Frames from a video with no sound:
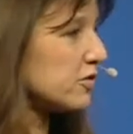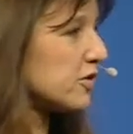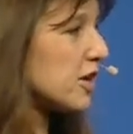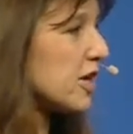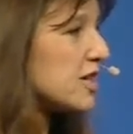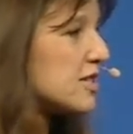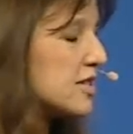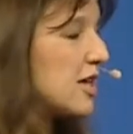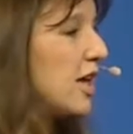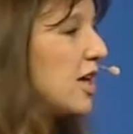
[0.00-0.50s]

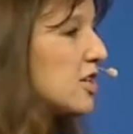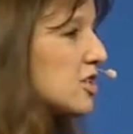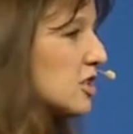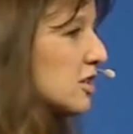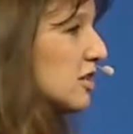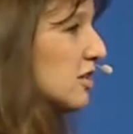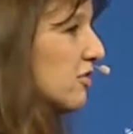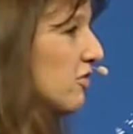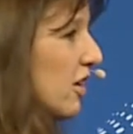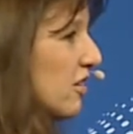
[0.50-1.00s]
crazy angel
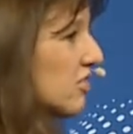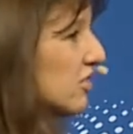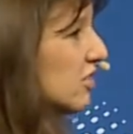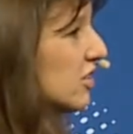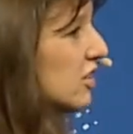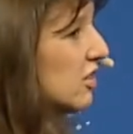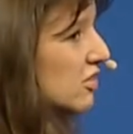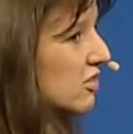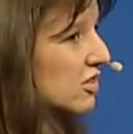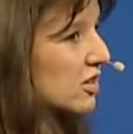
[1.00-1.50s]

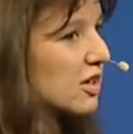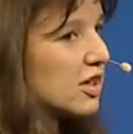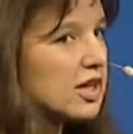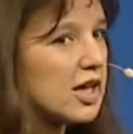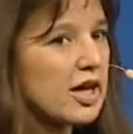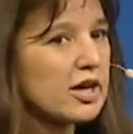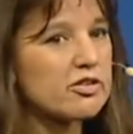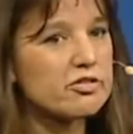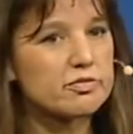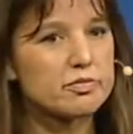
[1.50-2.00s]
investors and a
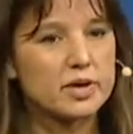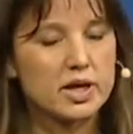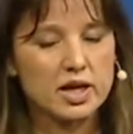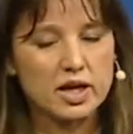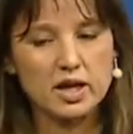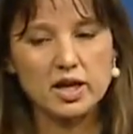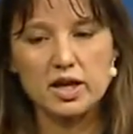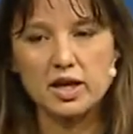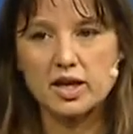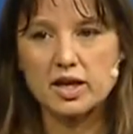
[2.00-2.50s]
lot of
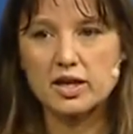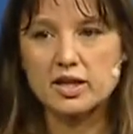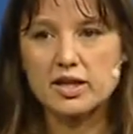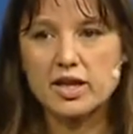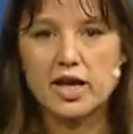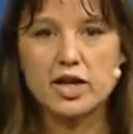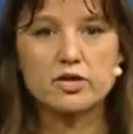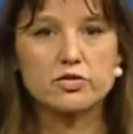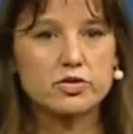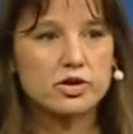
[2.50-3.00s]
money and a
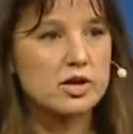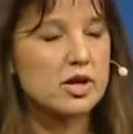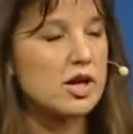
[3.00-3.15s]
lot of